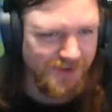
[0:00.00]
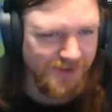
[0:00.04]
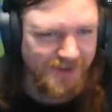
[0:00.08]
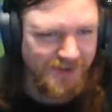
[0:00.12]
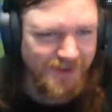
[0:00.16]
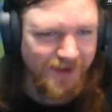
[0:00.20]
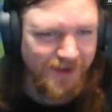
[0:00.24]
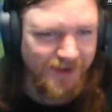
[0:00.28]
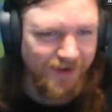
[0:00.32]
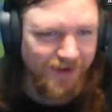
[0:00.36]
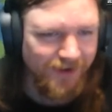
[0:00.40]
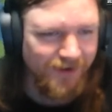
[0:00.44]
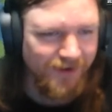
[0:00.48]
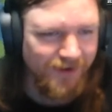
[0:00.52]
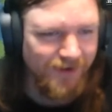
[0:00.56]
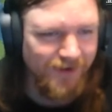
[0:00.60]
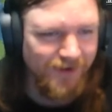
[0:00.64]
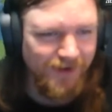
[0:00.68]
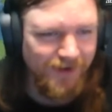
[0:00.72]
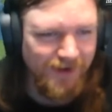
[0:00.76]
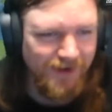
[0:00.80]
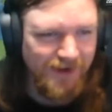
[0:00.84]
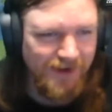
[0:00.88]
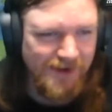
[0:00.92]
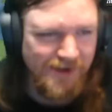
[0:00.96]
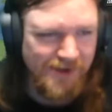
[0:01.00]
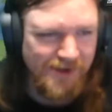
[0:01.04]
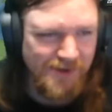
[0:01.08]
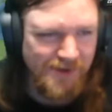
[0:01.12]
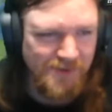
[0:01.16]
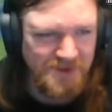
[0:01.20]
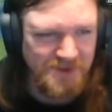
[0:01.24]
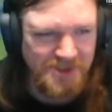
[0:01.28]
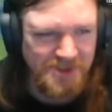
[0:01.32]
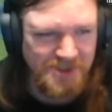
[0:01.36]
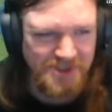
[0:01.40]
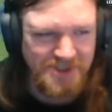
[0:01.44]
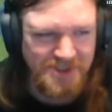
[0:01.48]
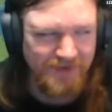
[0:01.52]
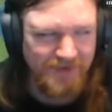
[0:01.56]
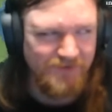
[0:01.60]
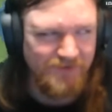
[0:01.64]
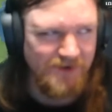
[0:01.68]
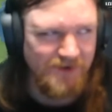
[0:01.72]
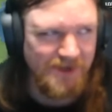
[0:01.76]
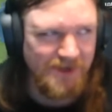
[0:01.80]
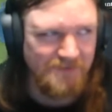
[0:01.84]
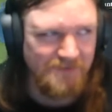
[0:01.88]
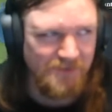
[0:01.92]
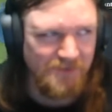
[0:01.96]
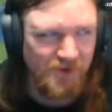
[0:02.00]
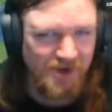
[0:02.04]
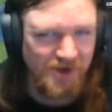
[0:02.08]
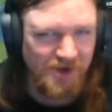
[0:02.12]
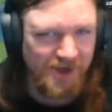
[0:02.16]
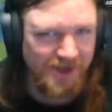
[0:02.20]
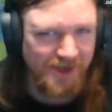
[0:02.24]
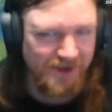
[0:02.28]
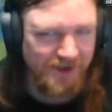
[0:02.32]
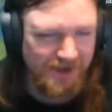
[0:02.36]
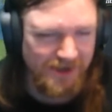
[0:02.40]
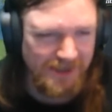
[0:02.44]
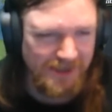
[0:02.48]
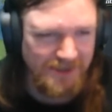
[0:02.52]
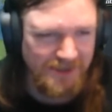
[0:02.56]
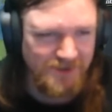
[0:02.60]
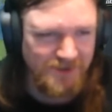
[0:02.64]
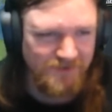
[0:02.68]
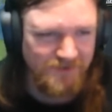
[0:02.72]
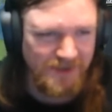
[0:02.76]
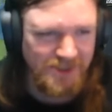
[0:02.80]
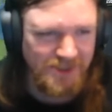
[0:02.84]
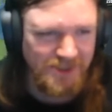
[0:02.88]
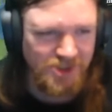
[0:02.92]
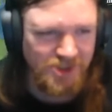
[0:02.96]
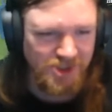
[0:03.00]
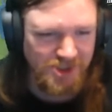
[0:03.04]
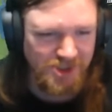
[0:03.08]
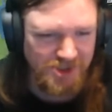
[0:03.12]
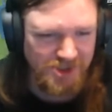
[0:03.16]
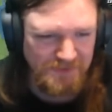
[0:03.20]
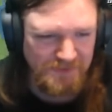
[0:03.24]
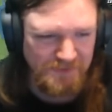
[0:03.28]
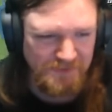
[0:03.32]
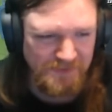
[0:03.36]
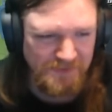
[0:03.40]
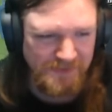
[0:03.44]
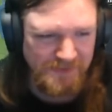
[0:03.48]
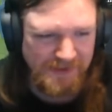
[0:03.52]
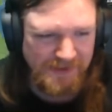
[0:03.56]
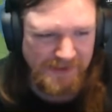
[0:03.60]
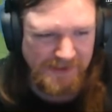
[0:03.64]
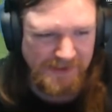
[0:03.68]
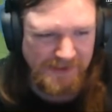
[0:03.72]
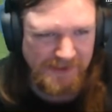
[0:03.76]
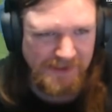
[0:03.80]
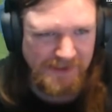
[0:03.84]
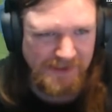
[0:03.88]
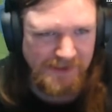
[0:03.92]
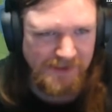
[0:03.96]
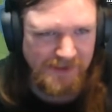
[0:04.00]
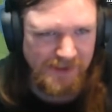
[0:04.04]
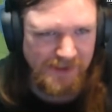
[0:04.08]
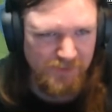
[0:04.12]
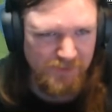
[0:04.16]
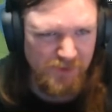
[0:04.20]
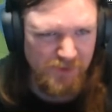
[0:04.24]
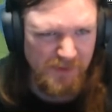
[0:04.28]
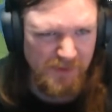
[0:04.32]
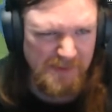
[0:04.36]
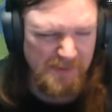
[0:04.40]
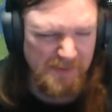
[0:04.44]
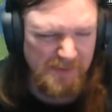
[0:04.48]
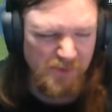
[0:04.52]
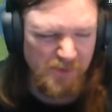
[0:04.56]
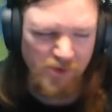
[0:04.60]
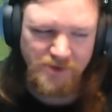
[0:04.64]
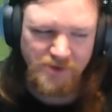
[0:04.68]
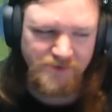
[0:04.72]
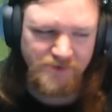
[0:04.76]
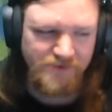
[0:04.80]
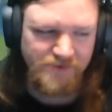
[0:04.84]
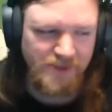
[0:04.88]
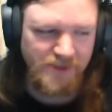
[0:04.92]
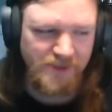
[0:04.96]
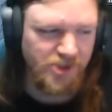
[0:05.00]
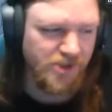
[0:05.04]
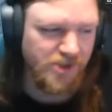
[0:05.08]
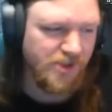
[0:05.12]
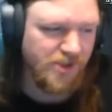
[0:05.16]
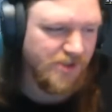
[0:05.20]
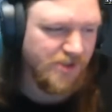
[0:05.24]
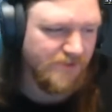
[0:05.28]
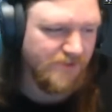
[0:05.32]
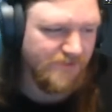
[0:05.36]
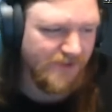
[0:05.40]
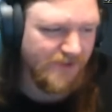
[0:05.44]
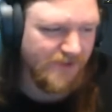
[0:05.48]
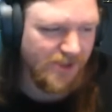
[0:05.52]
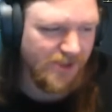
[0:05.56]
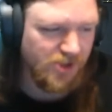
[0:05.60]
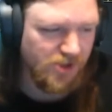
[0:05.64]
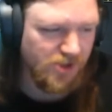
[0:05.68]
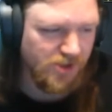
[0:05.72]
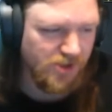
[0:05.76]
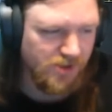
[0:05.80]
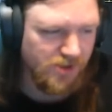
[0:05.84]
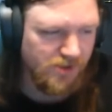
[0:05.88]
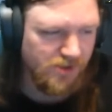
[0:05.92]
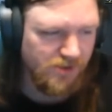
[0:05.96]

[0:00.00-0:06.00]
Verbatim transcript: yeah, which is definitely more like an interventionism. They're probably more interventionist than fascist.